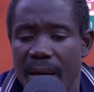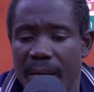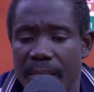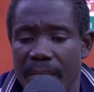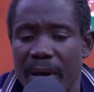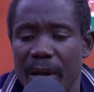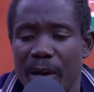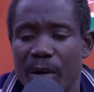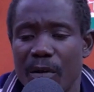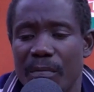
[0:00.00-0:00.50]

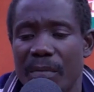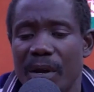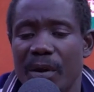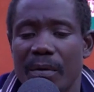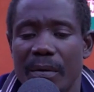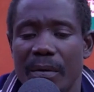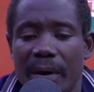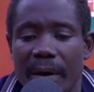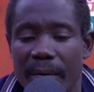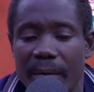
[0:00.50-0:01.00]
Men
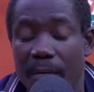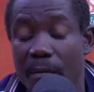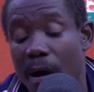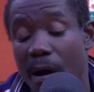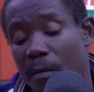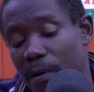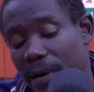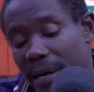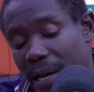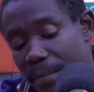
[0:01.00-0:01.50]
may
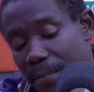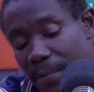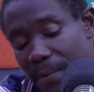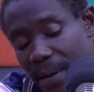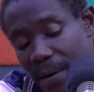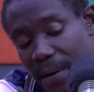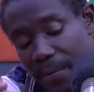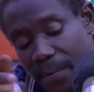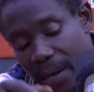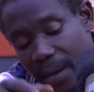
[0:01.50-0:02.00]
quack or damn
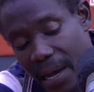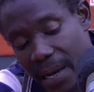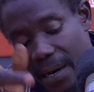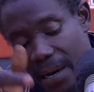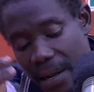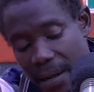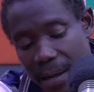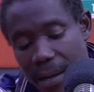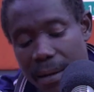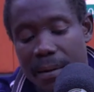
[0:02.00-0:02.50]

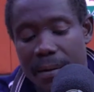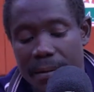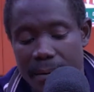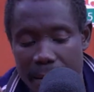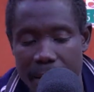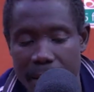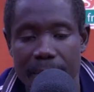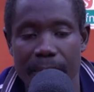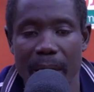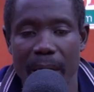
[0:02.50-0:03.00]
Jariana,
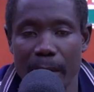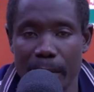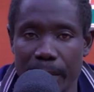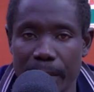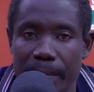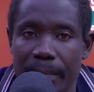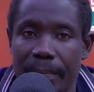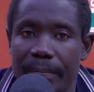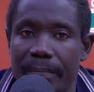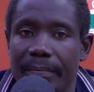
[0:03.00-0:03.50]
manum.
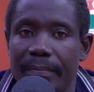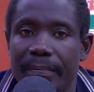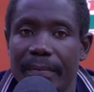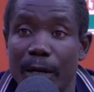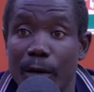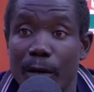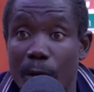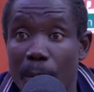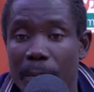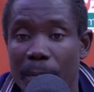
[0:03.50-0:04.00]

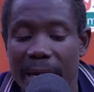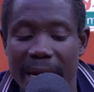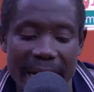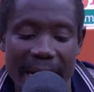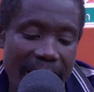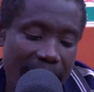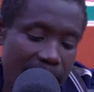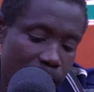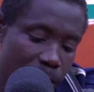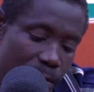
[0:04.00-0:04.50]
Menum
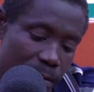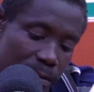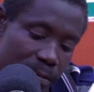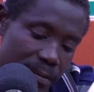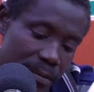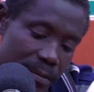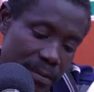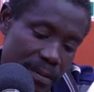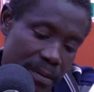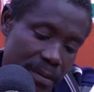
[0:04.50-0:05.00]
drink no,
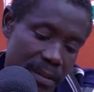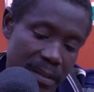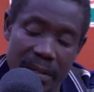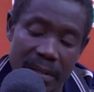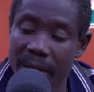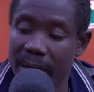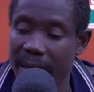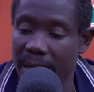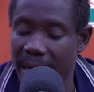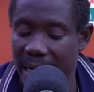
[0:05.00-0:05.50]

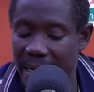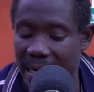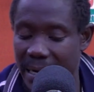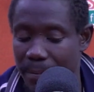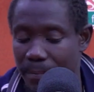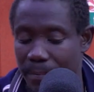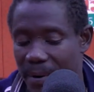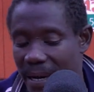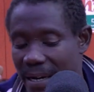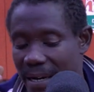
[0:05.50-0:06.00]
and
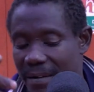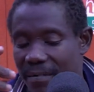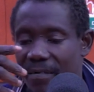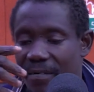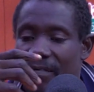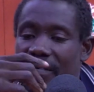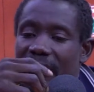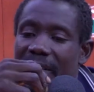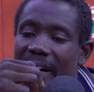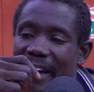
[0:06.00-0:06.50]
a bread
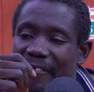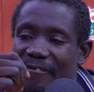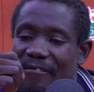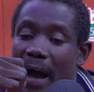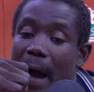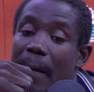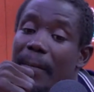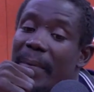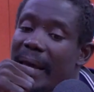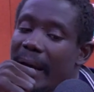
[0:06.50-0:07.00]
no, a
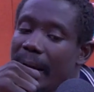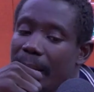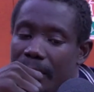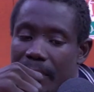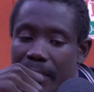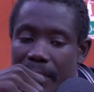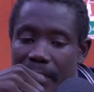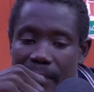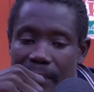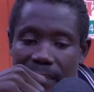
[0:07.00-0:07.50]

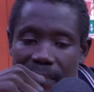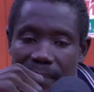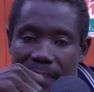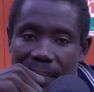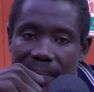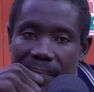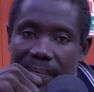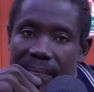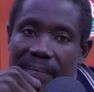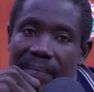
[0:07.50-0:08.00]
famiam.
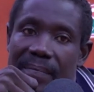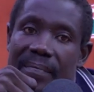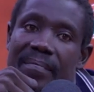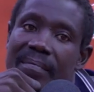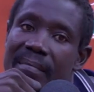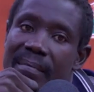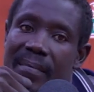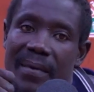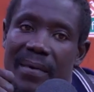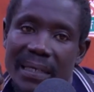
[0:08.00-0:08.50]

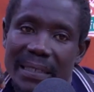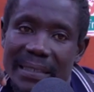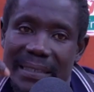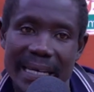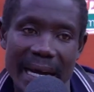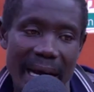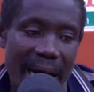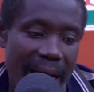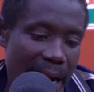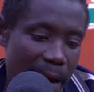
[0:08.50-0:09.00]
And
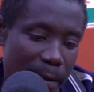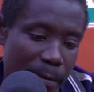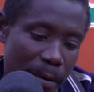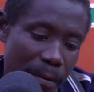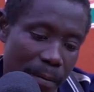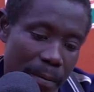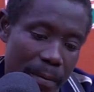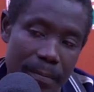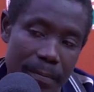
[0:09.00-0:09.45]
Tiana do